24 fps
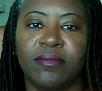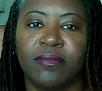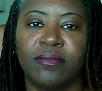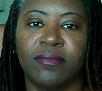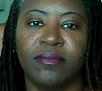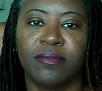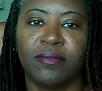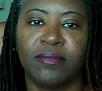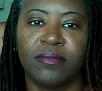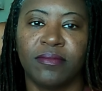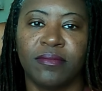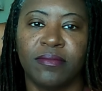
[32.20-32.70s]

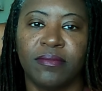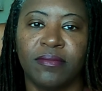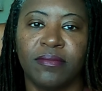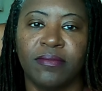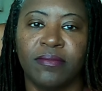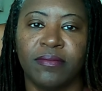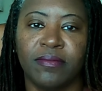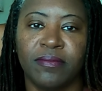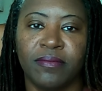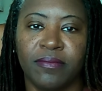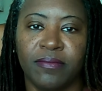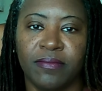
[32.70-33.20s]

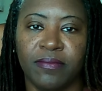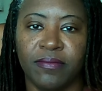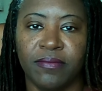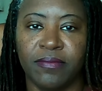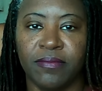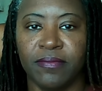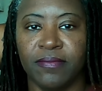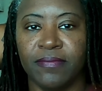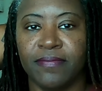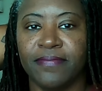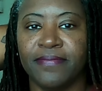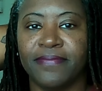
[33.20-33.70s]

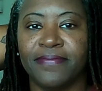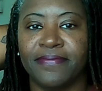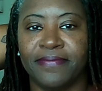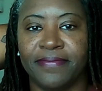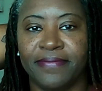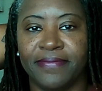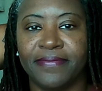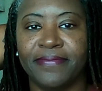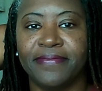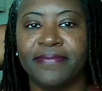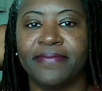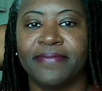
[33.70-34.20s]

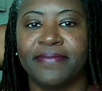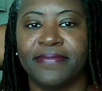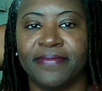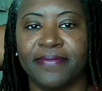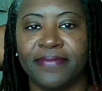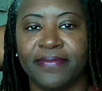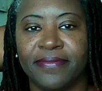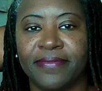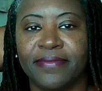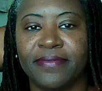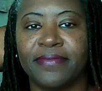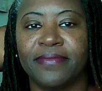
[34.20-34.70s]

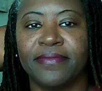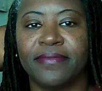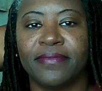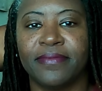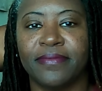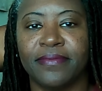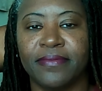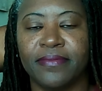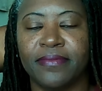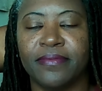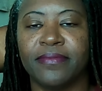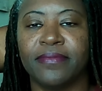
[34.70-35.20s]

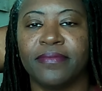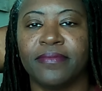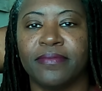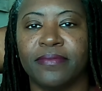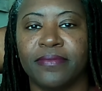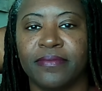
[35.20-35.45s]
No words are spoken by the person on screen.